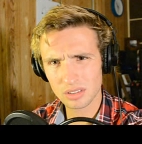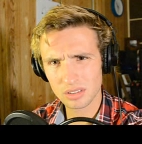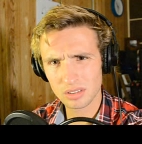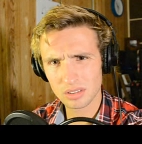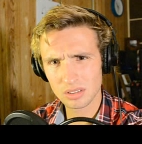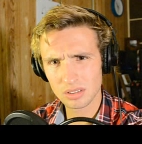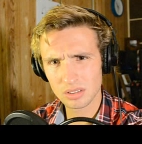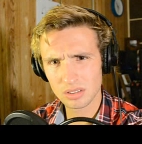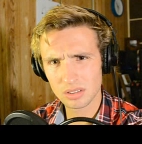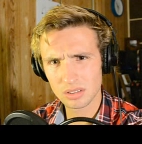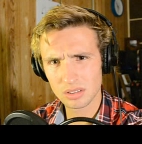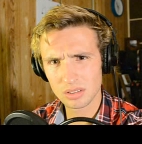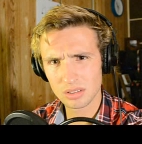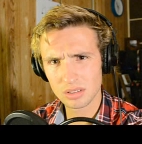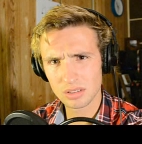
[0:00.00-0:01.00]

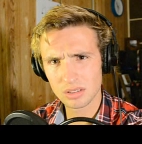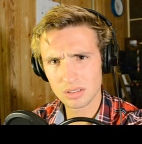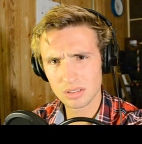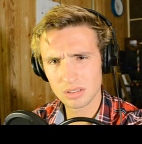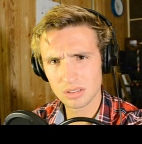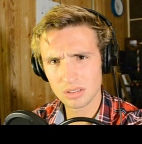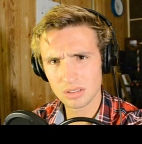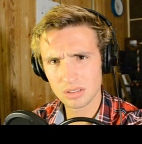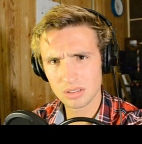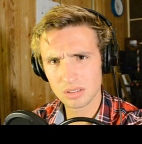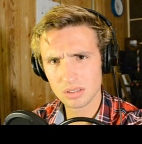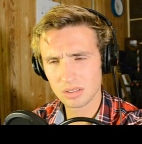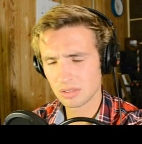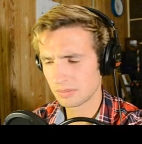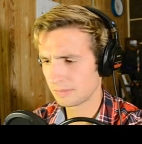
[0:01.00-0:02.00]

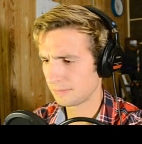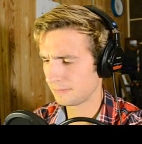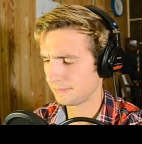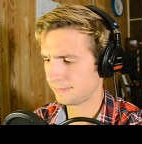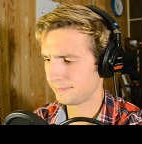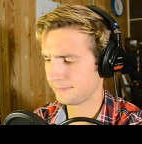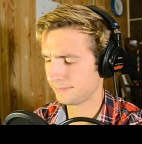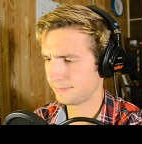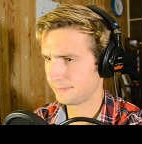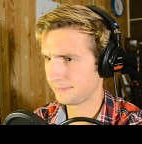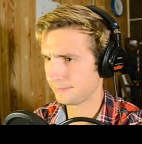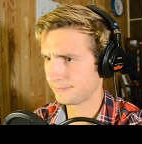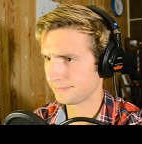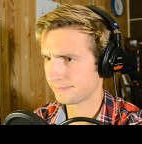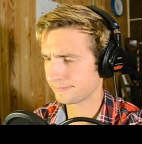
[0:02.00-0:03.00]

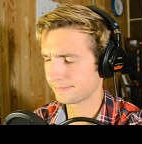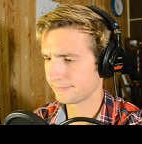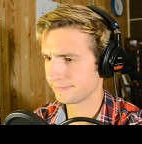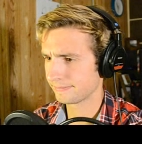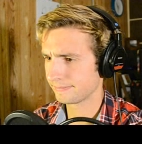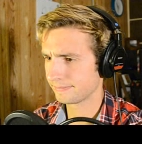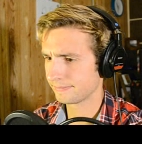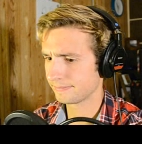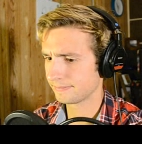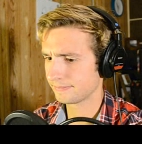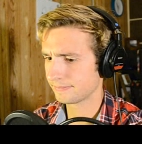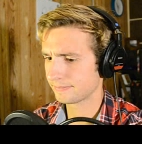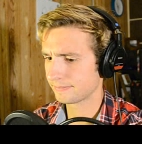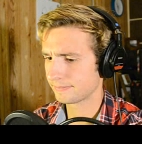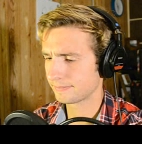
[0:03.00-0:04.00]

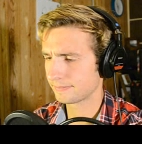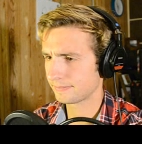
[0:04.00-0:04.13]
Nobody speaks.